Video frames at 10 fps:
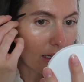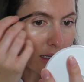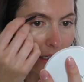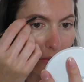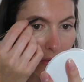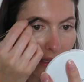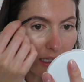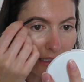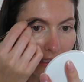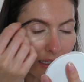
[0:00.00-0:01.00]
And what
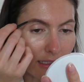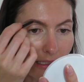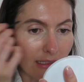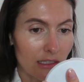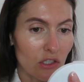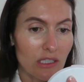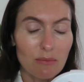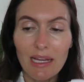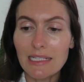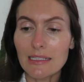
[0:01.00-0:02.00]
that does is it
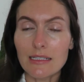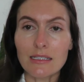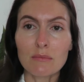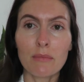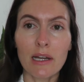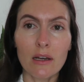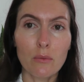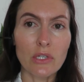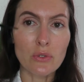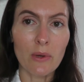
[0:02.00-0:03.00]
just means it doesn't matter
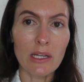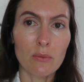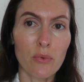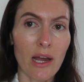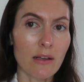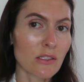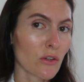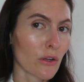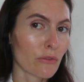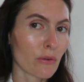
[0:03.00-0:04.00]
which way your brows
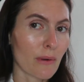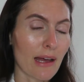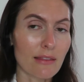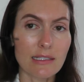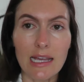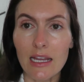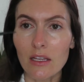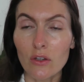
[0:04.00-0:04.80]
go throughout the day,